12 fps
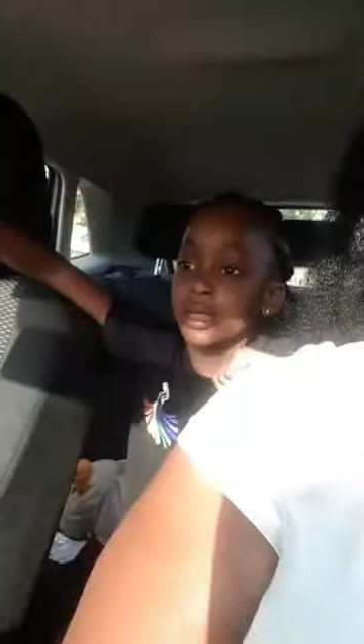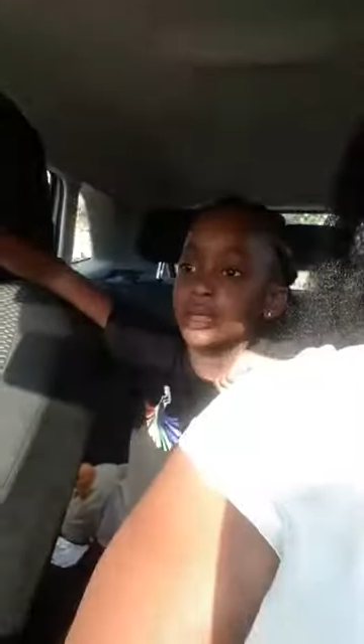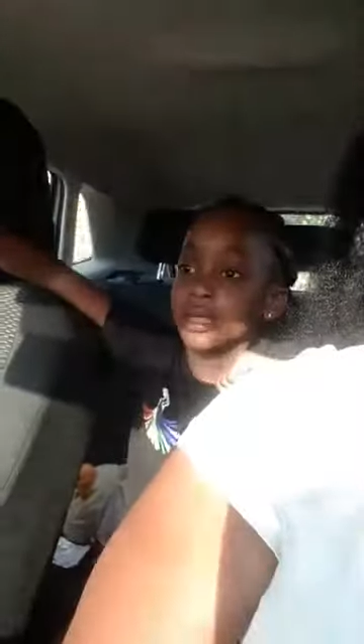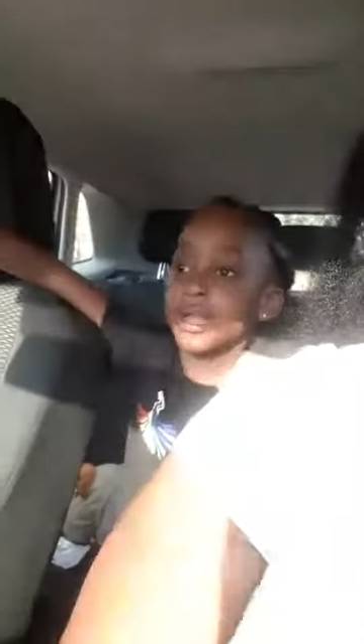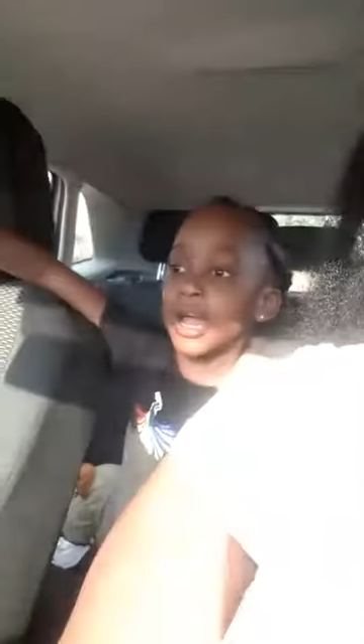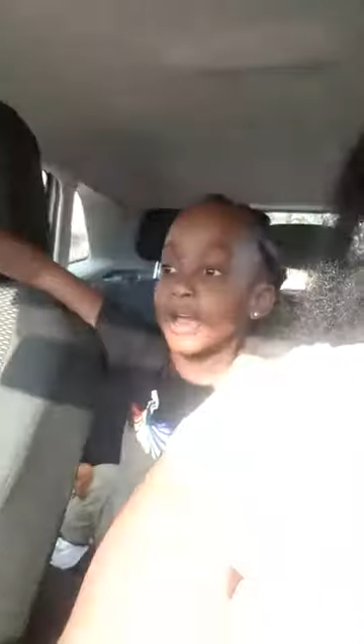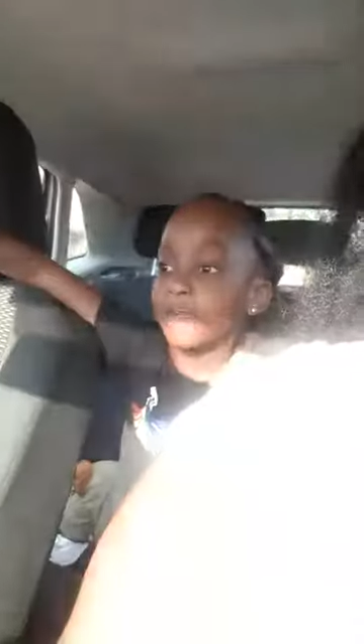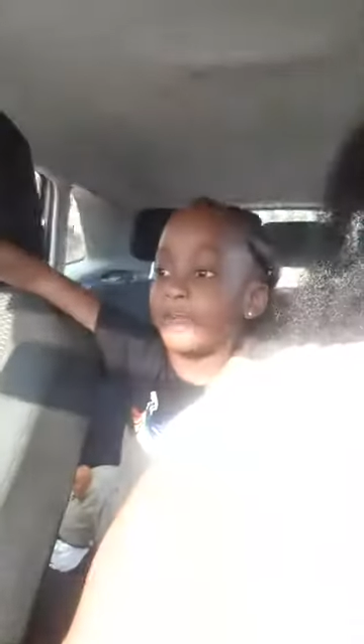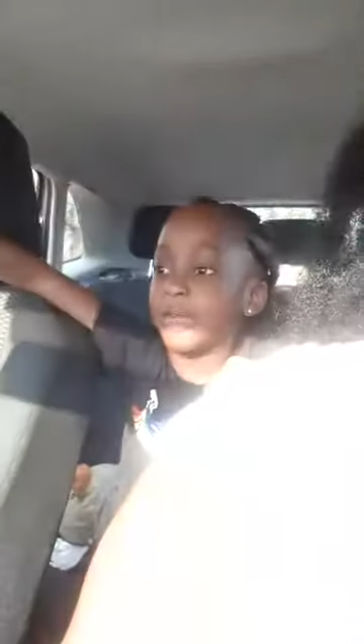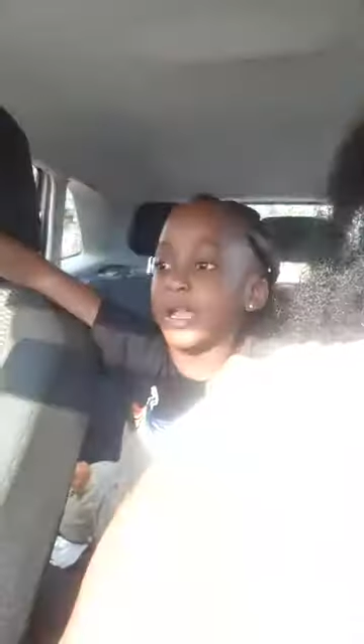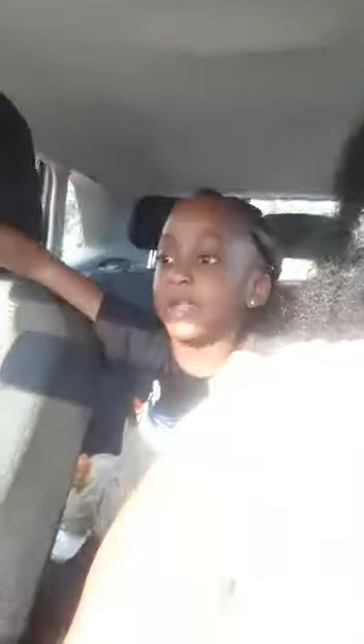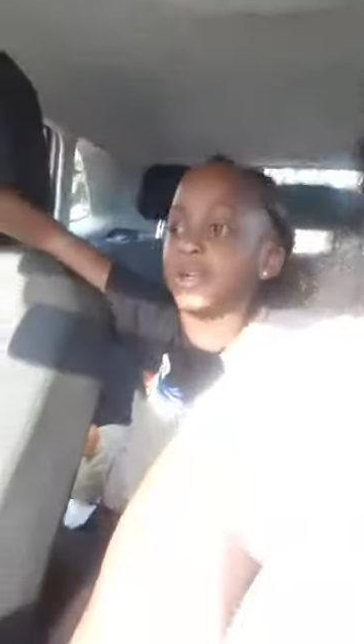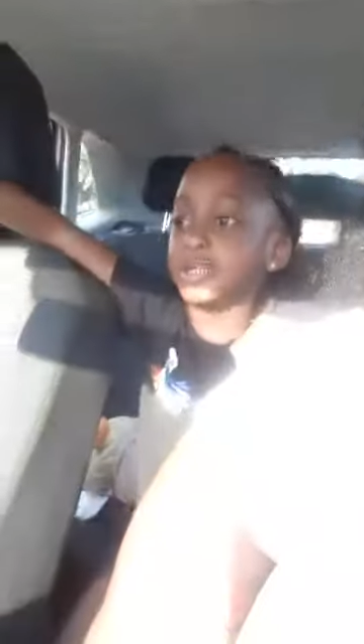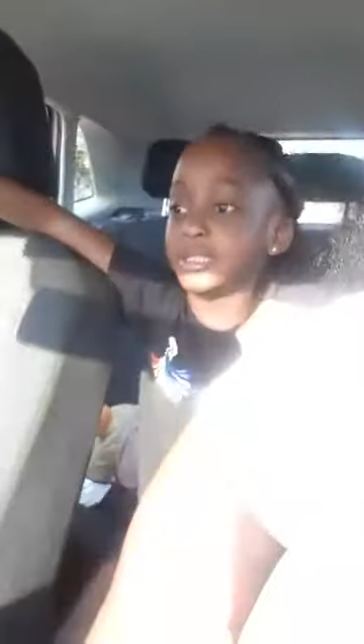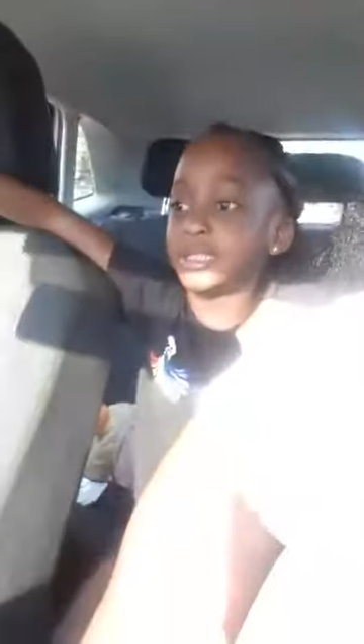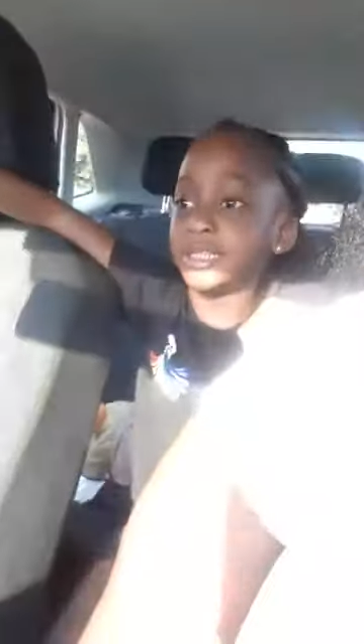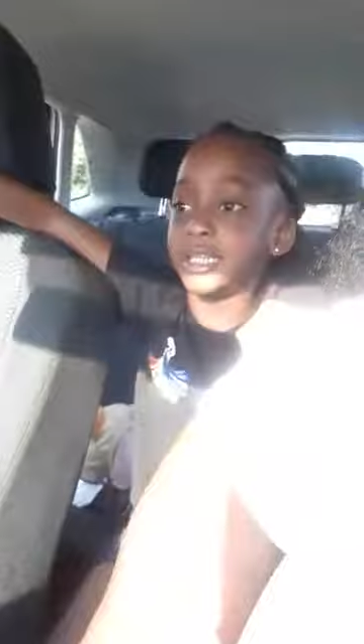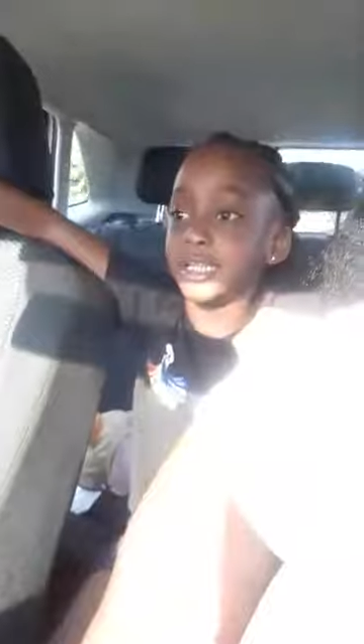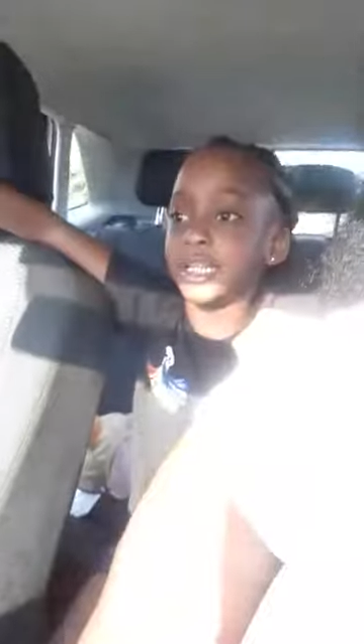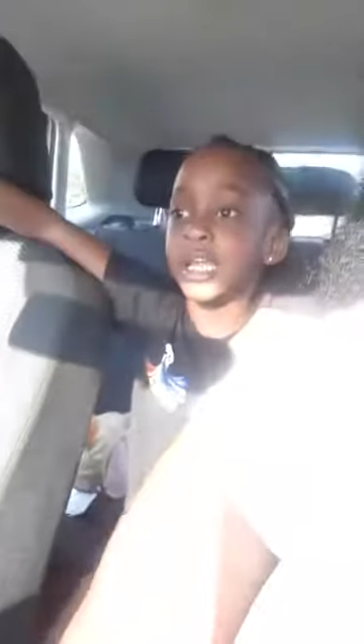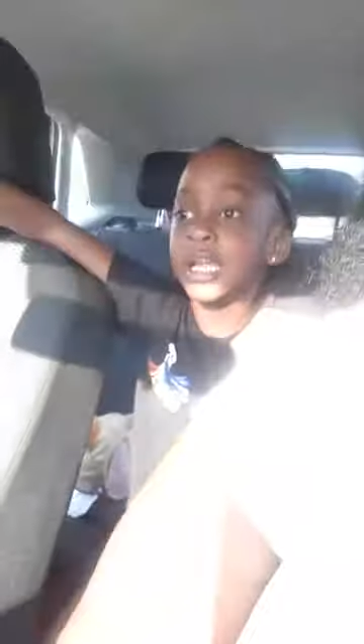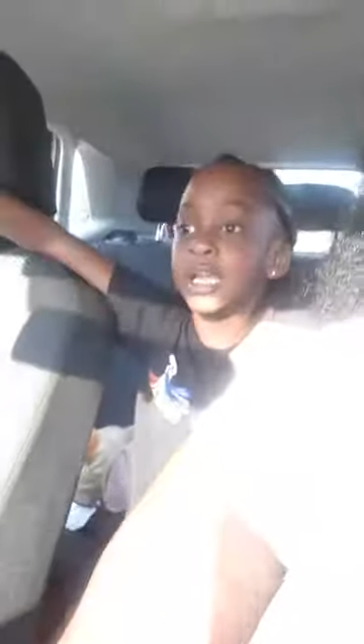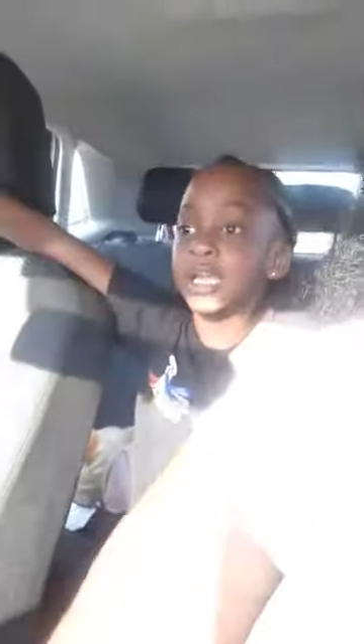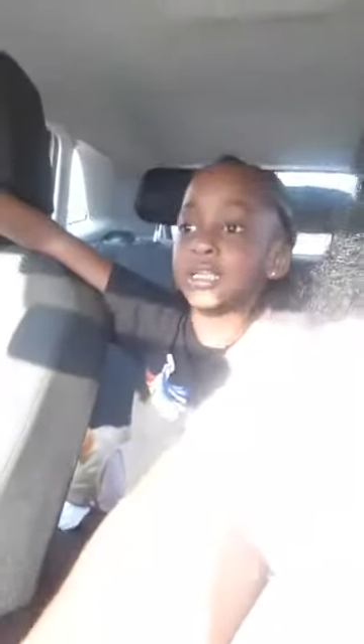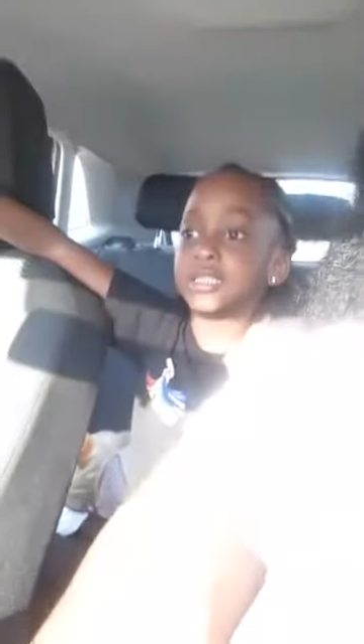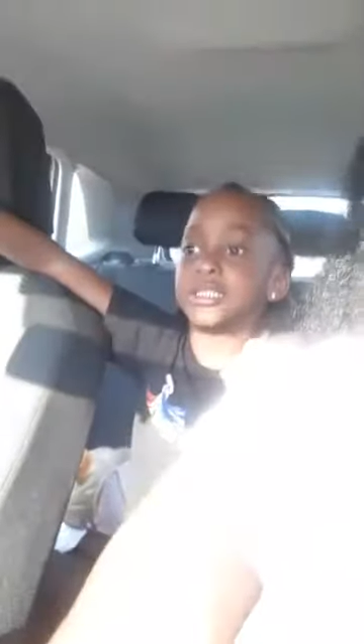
and then I fell on G. Mm -hmm.